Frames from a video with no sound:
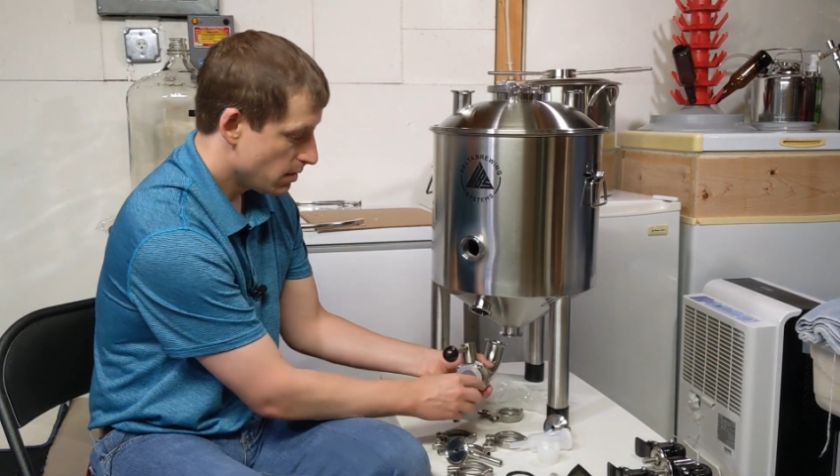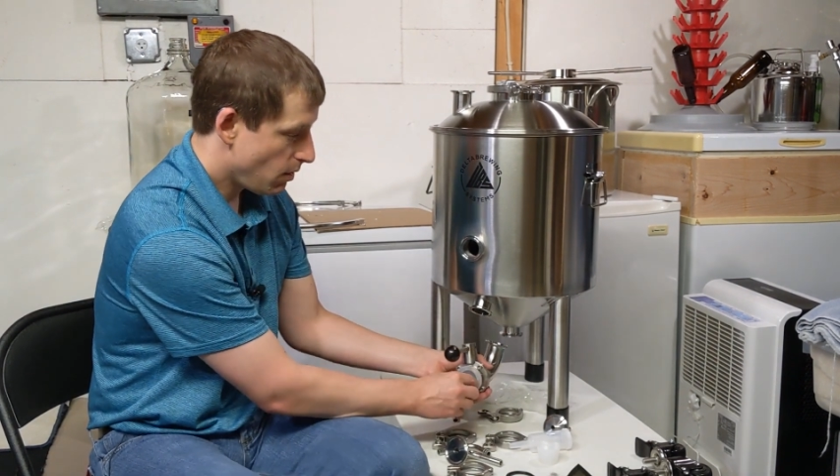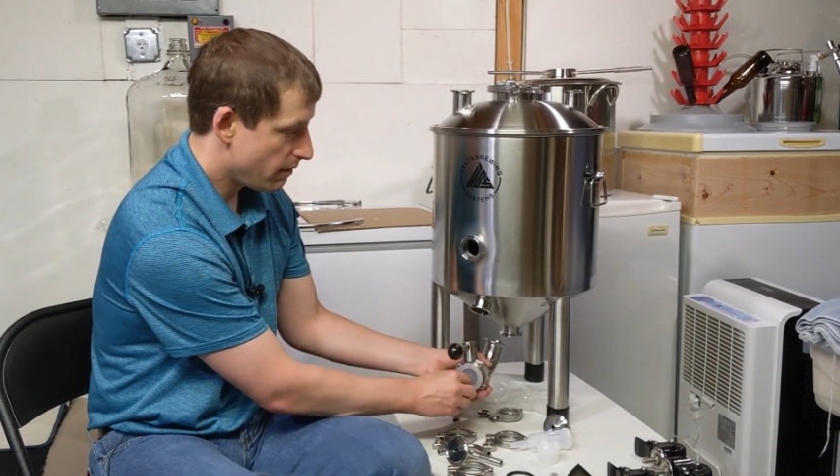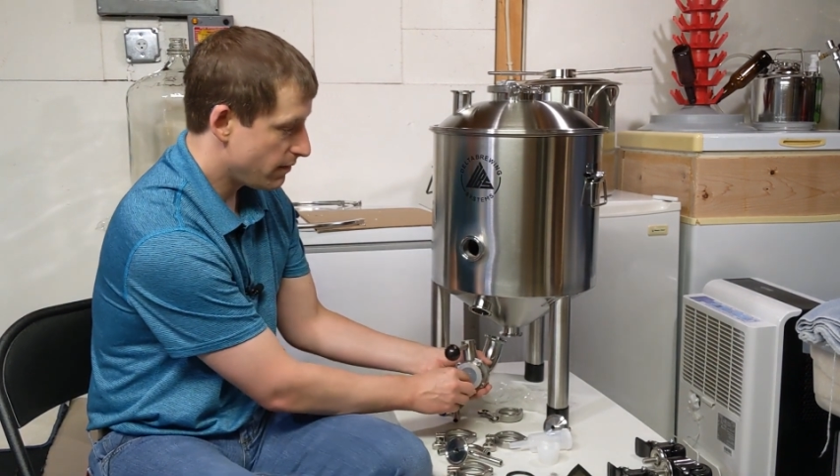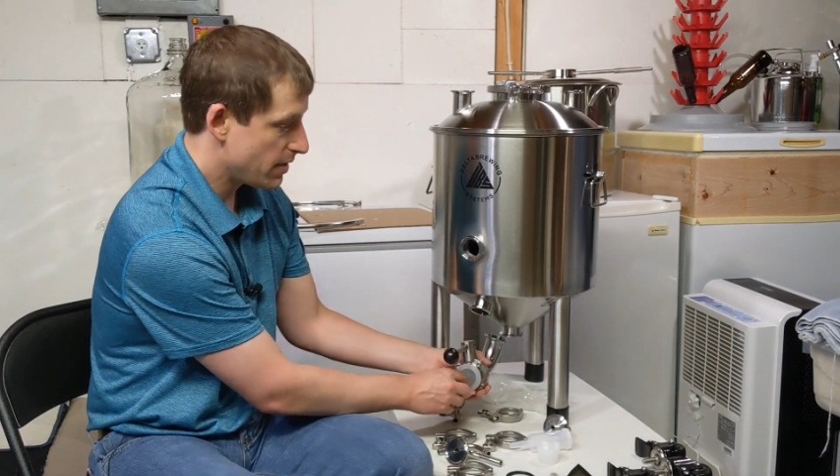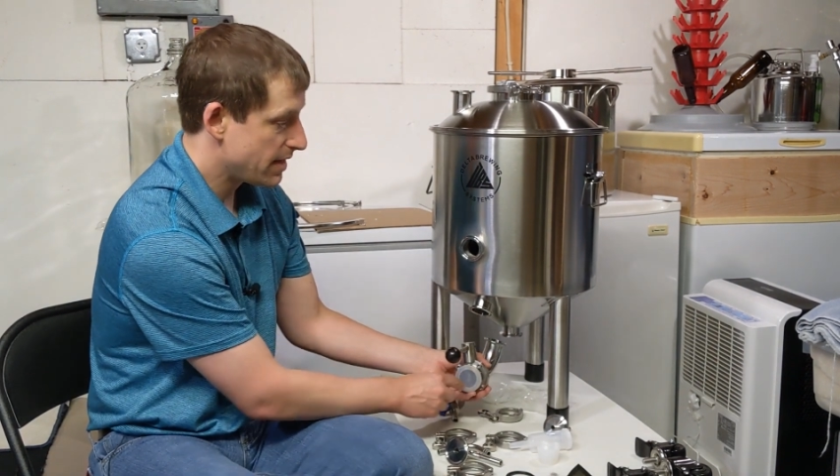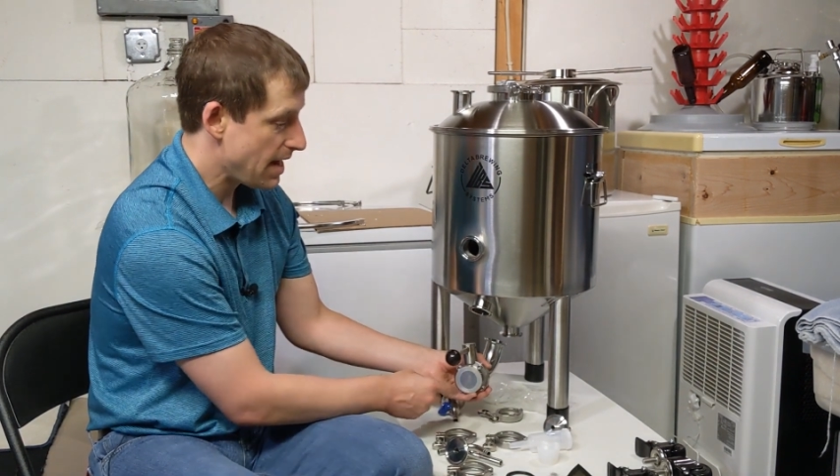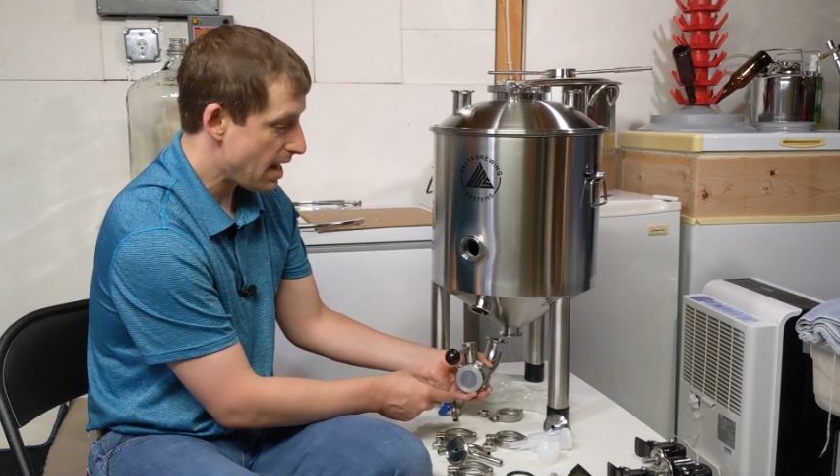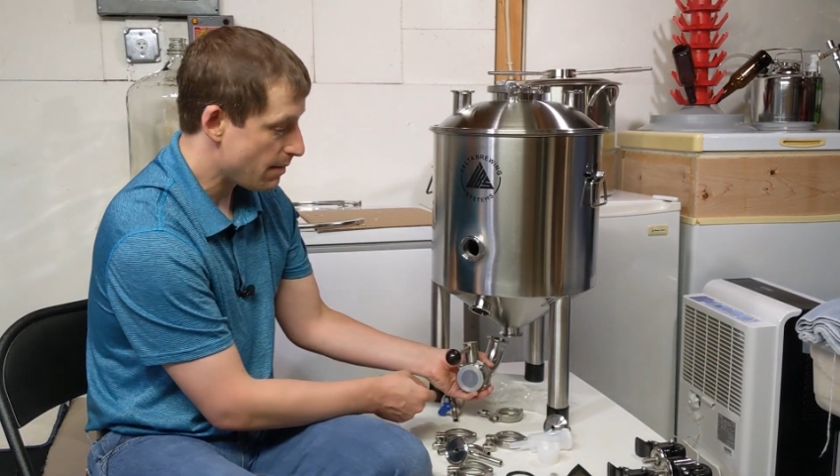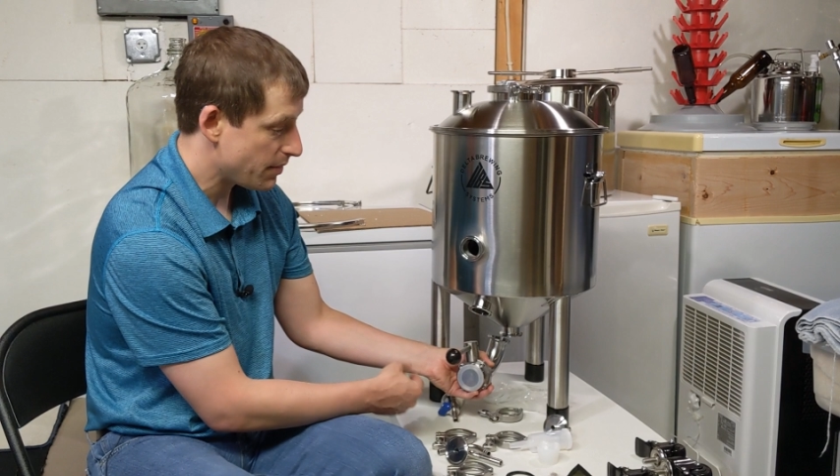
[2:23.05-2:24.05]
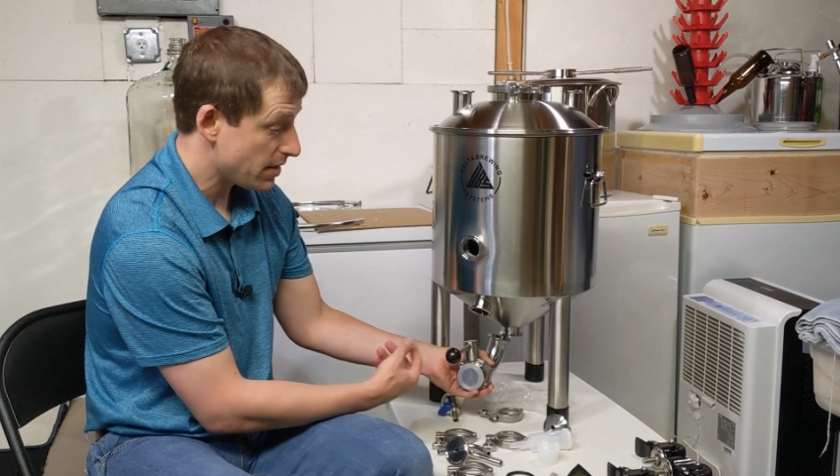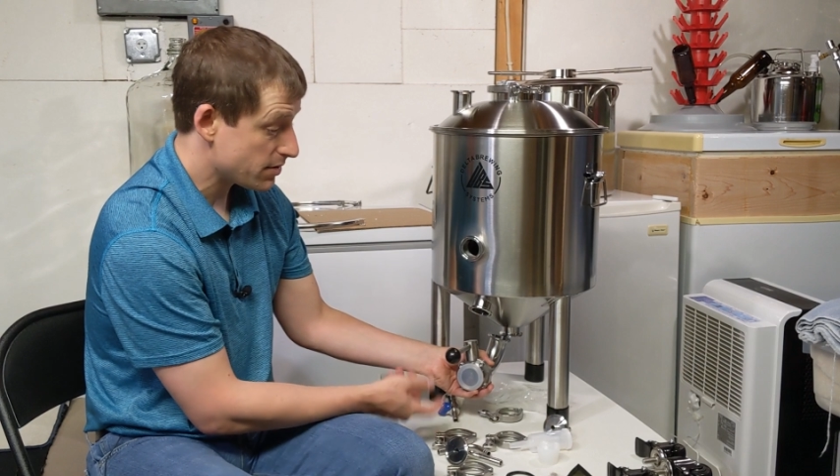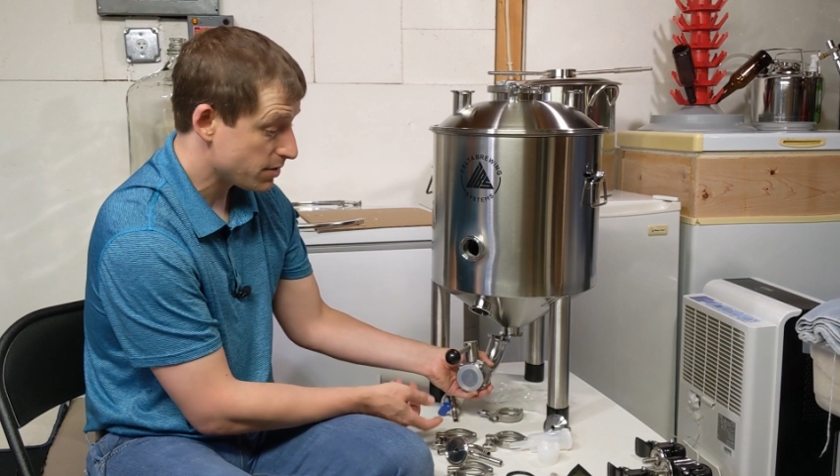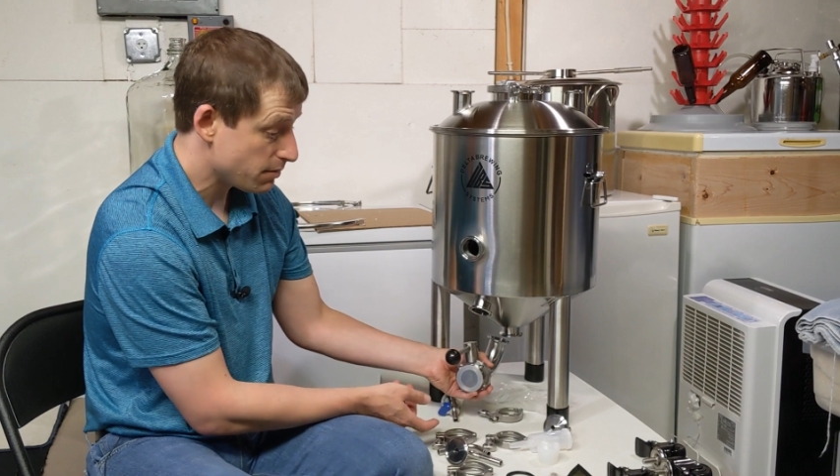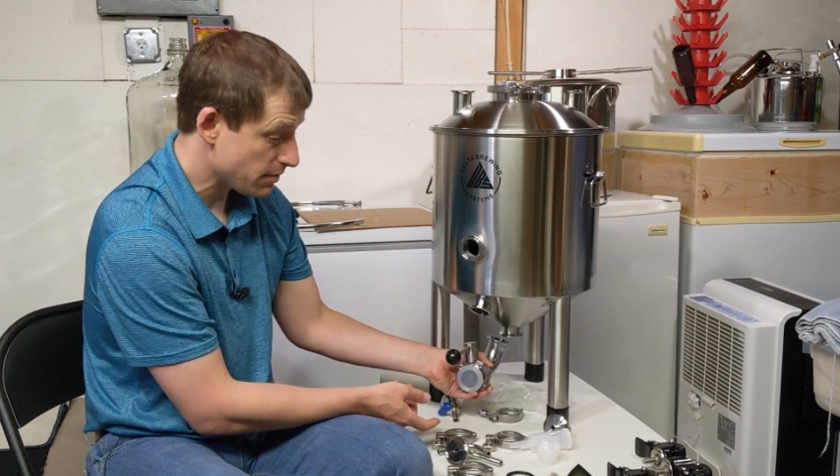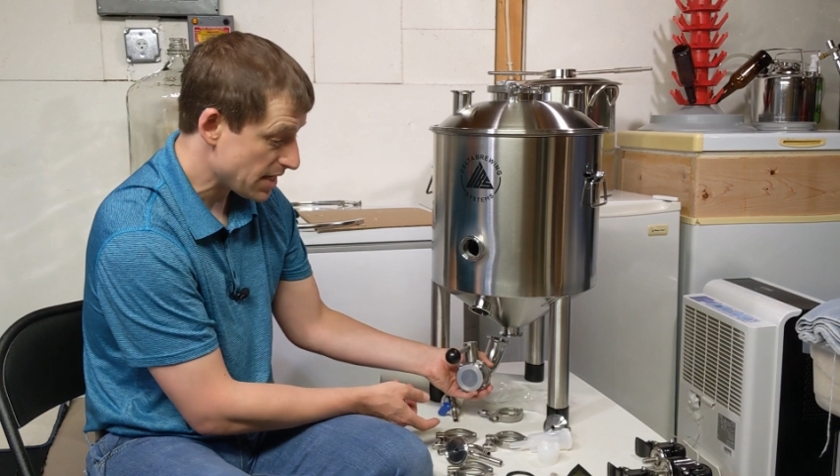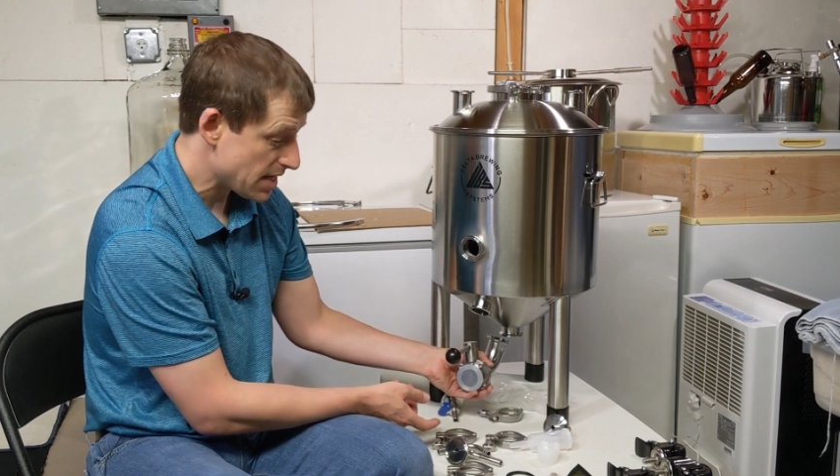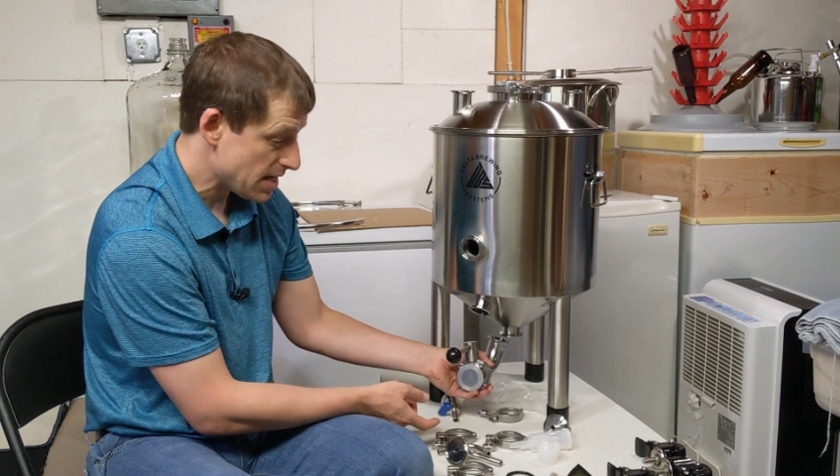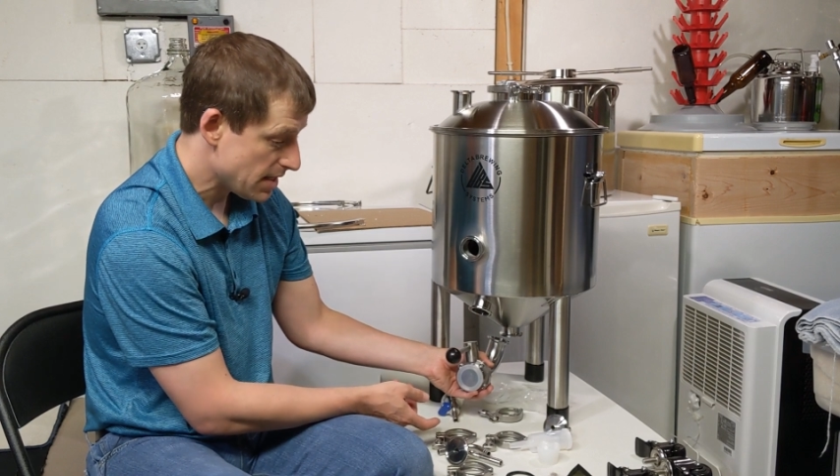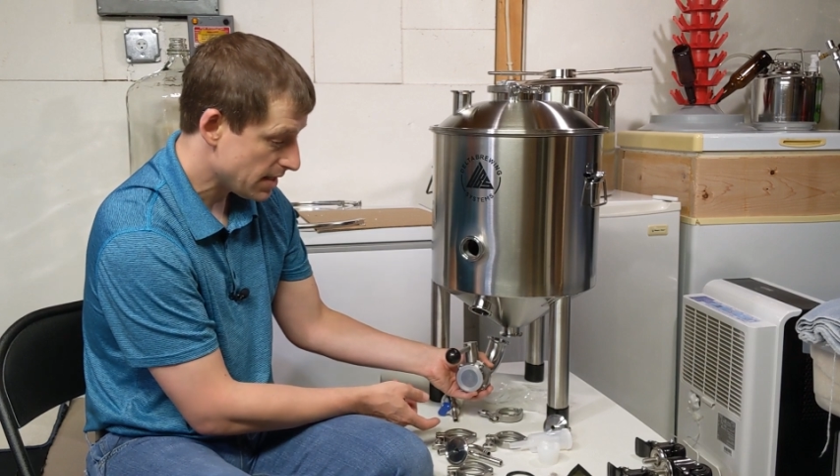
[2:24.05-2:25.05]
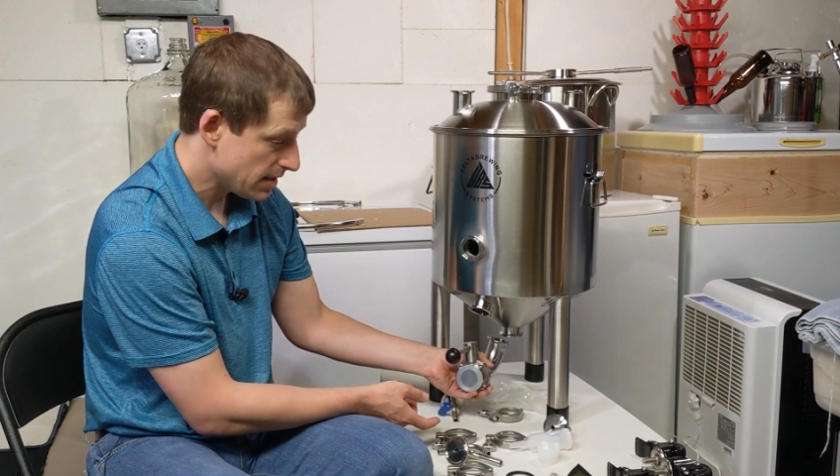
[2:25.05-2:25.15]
1 for the cap, that's 3.